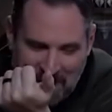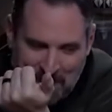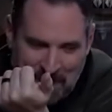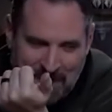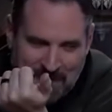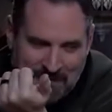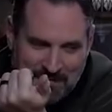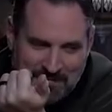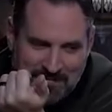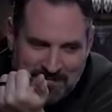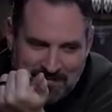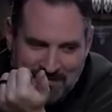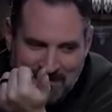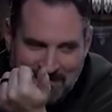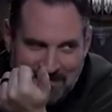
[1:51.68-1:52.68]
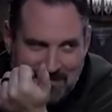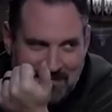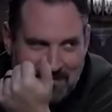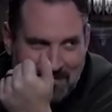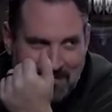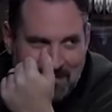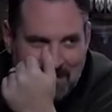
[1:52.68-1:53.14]

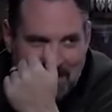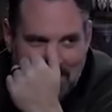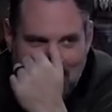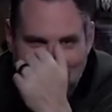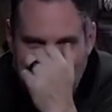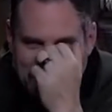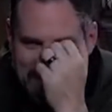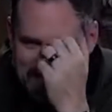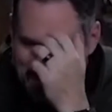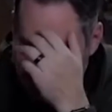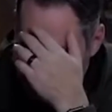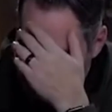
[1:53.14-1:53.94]
(not speaking)